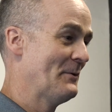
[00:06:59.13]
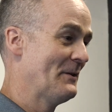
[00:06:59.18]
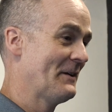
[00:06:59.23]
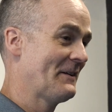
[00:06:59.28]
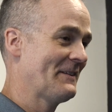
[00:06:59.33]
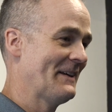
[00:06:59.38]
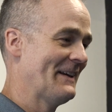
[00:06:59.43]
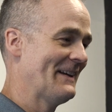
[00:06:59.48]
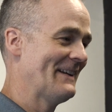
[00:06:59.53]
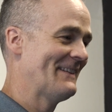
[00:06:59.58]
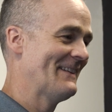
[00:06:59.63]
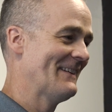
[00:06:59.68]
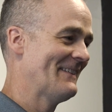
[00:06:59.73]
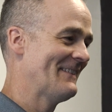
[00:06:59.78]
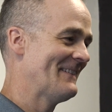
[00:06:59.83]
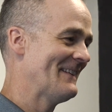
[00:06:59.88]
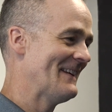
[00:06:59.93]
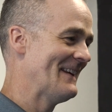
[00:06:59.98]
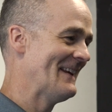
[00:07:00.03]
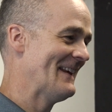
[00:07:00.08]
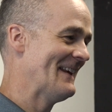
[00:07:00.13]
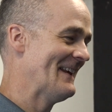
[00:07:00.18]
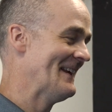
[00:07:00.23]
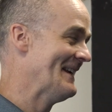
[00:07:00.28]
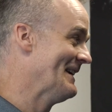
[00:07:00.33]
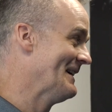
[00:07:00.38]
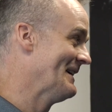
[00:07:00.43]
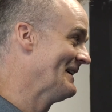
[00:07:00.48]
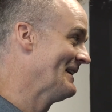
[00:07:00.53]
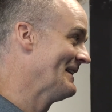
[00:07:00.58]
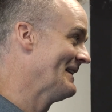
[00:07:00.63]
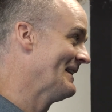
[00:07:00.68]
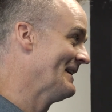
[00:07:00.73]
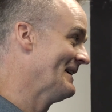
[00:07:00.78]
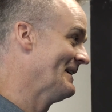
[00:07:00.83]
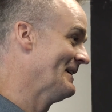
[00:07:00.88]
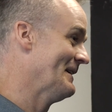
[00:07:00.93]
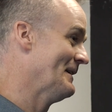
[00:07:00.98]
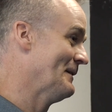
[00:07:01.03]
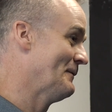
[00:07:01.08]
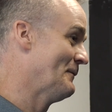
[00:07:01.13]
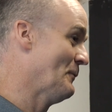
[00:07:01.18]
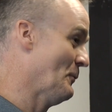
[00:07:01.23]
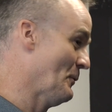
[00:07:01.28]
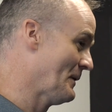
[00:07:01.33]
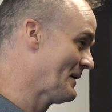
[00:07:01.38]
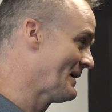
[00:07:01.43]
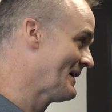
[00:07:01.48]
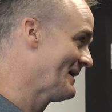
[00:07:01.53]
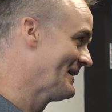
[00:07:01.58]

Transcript: really excited to see the fork